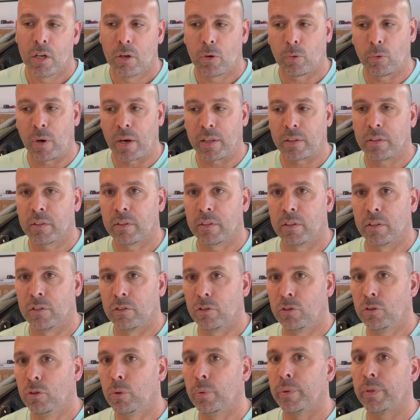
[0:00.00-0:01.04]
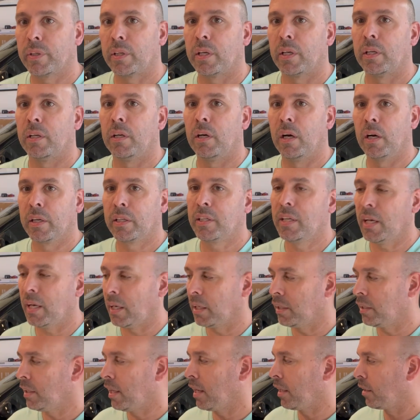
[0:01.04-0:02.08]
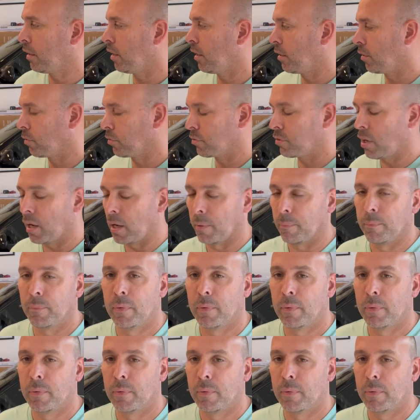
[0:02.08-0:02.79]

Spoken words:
rather than doing it again at a later time.